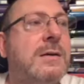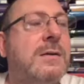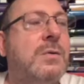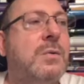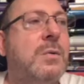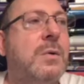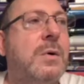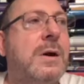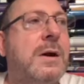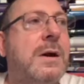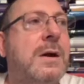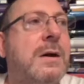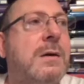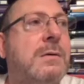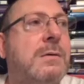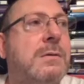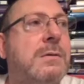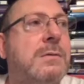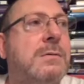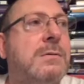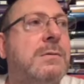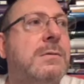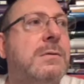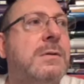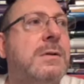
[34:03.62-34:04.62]
Wow,
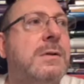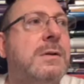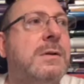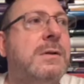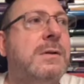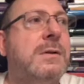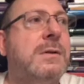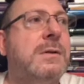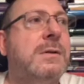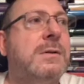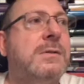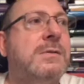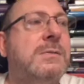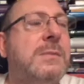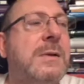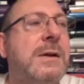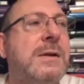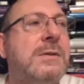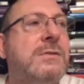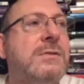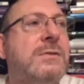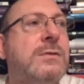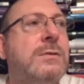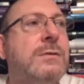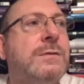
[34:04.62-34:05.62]
it's about
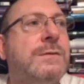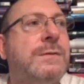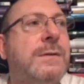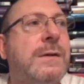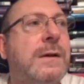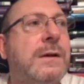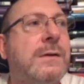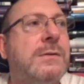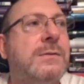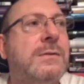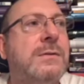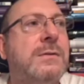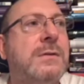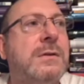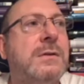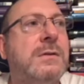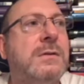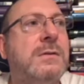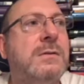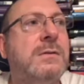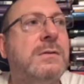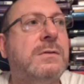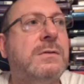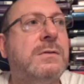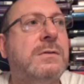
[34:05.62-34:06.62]
two thousand
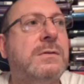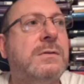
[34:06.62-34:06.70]
and